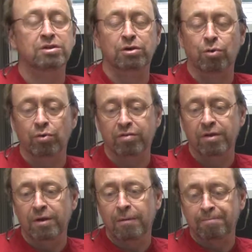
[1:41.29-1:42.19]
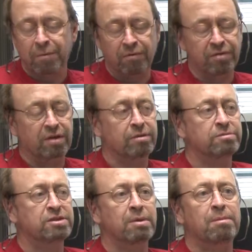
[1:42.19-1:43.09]
the north of the
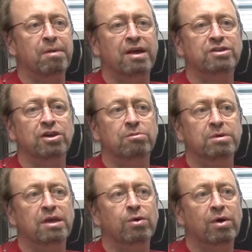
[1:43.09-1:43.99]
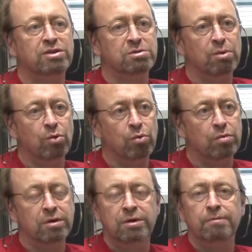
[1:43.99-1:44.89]
Tibetan Plateau, but they're quite
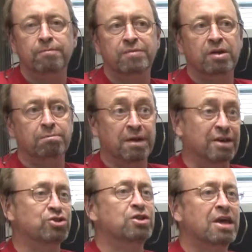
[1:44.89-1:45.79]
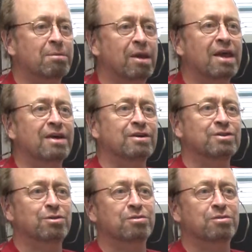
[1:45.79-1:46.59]
small compared to the Himalayas.